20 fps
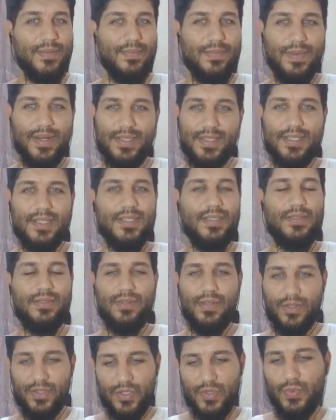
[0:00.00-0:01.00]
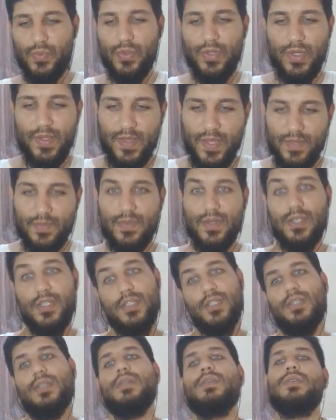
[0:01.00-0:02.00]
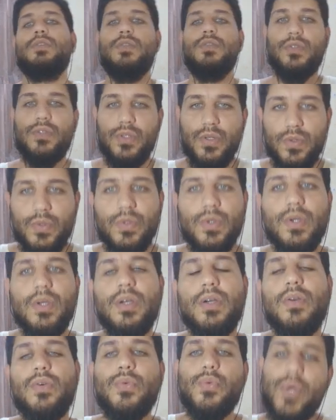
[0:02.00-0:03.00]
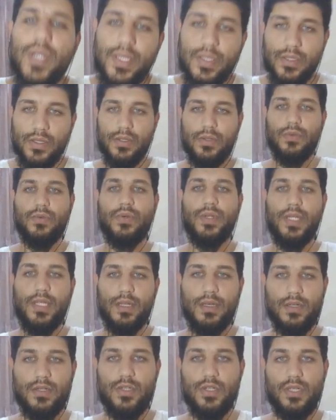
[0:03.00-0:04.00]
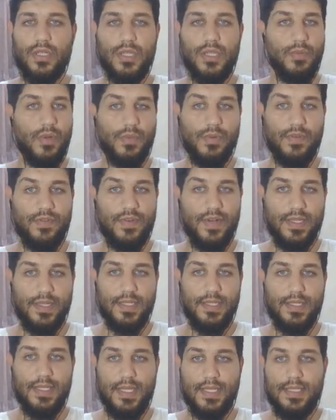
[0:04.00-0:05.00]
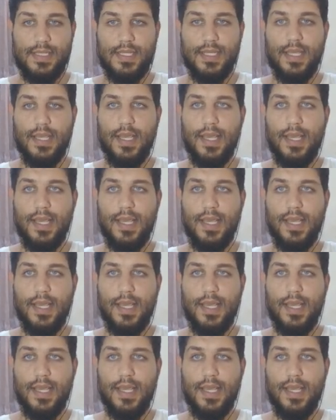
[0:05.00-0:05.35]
but don't you worry that much. You should do relaunch the mobile friendly test